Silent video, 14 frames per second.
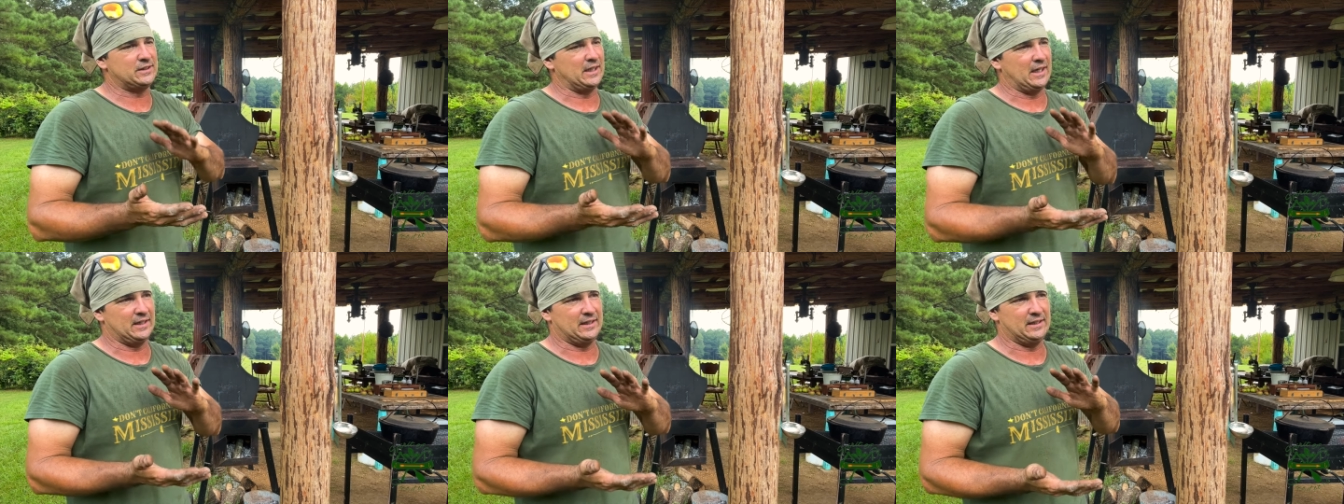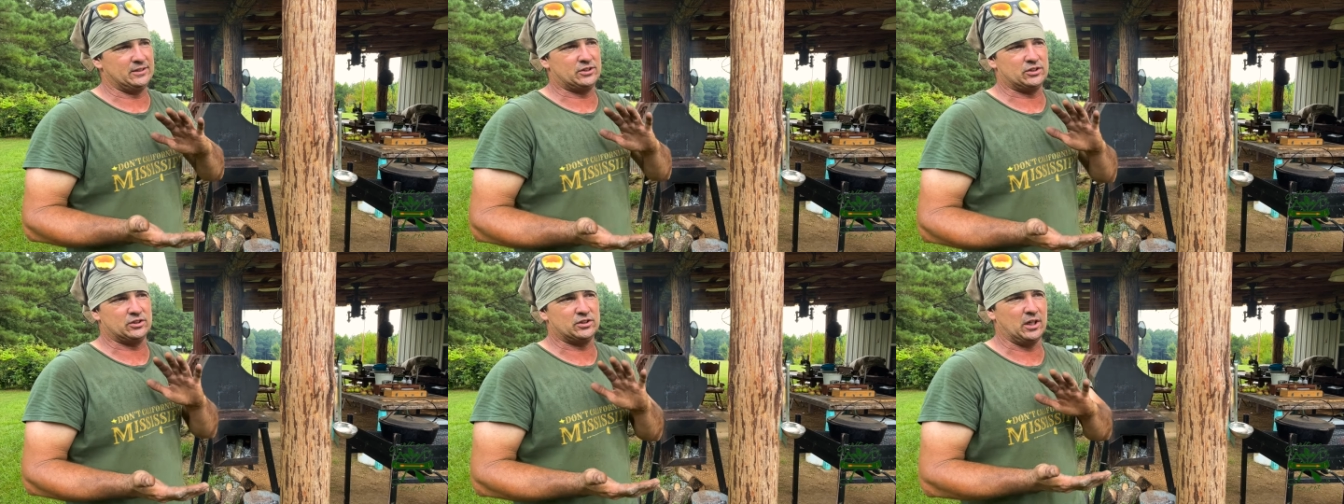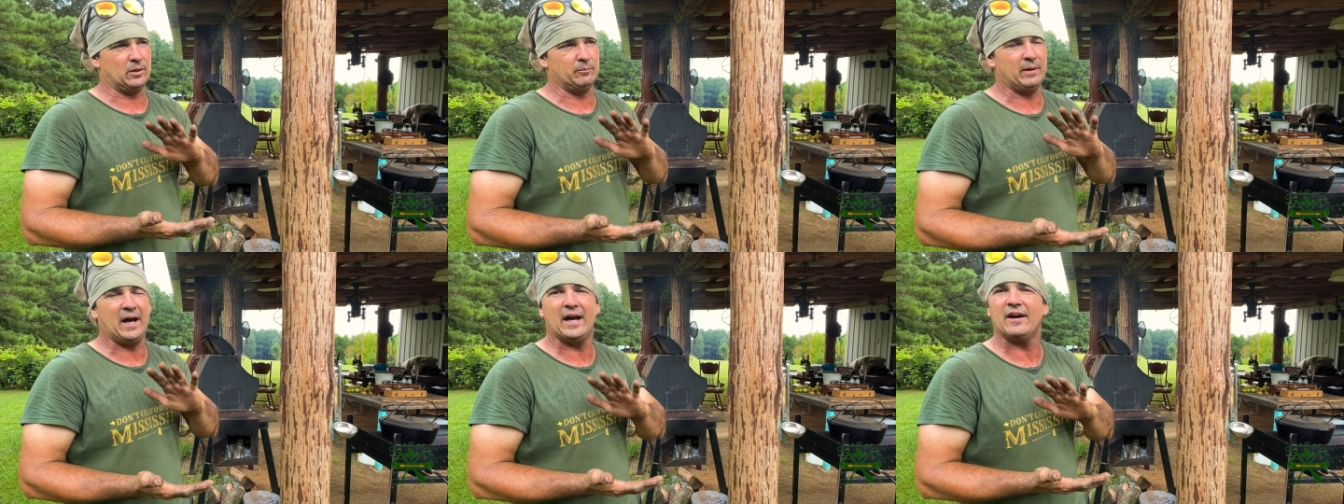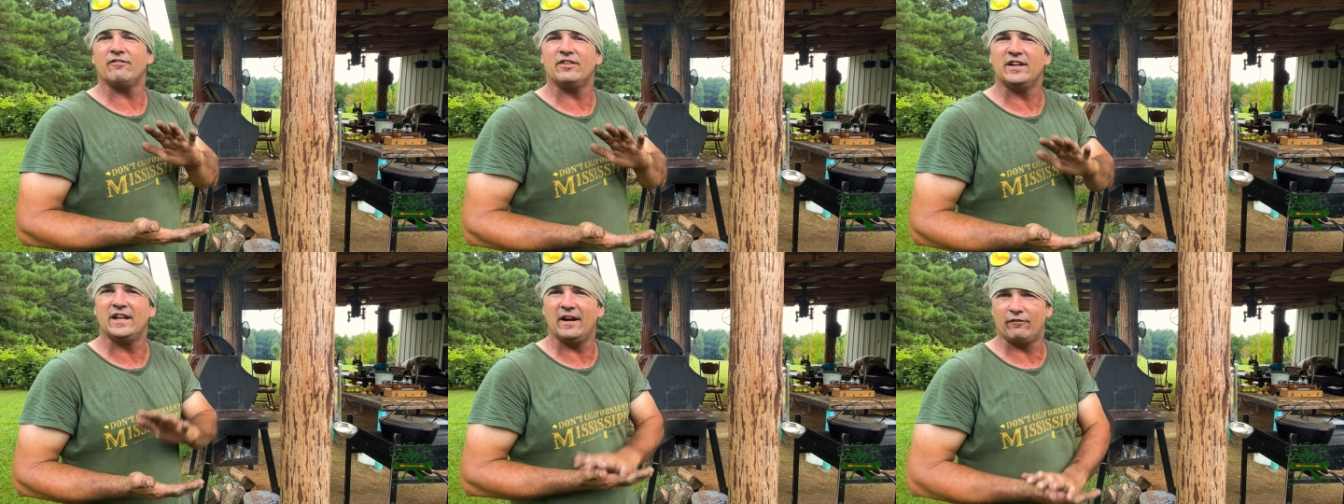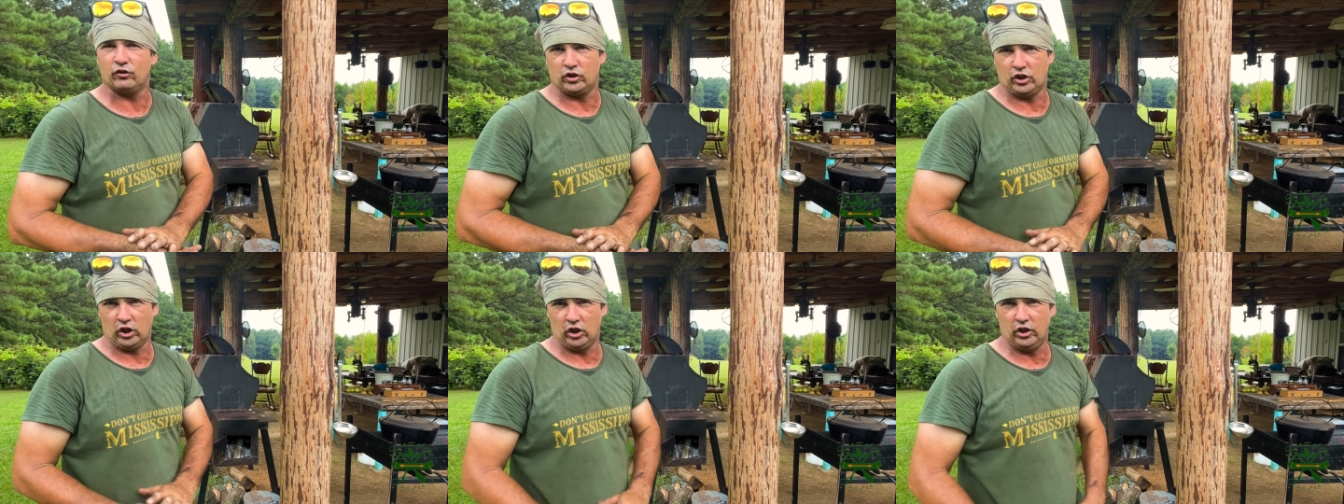Now, this is something I have never
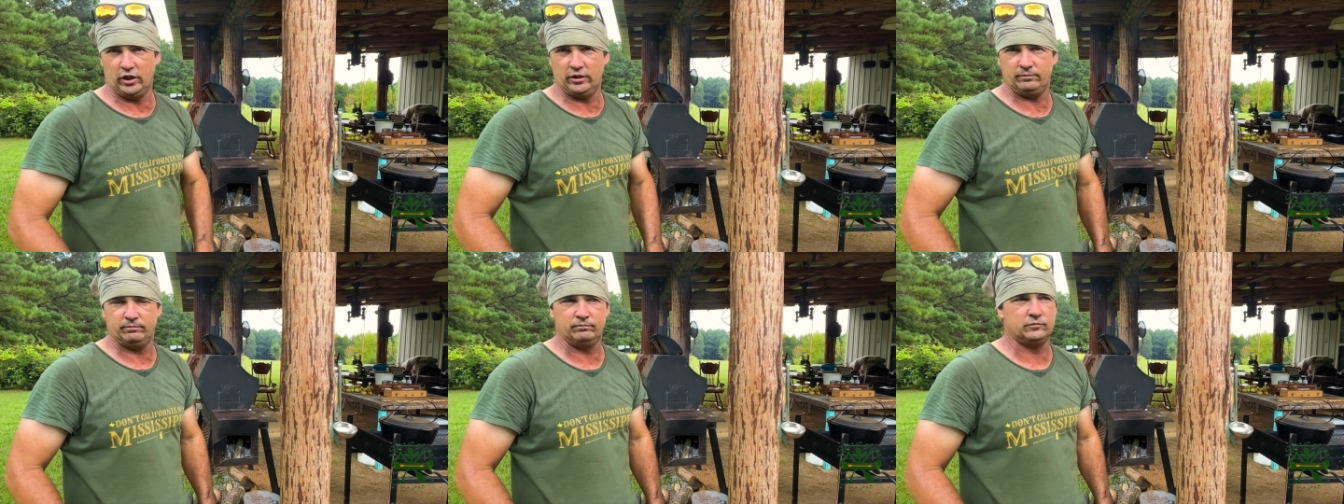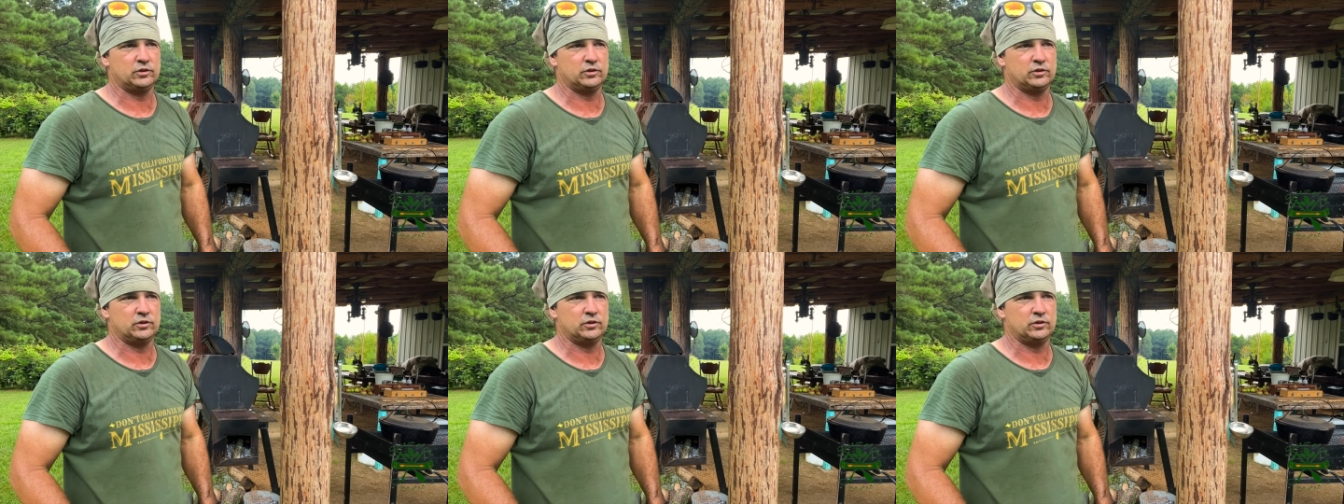done.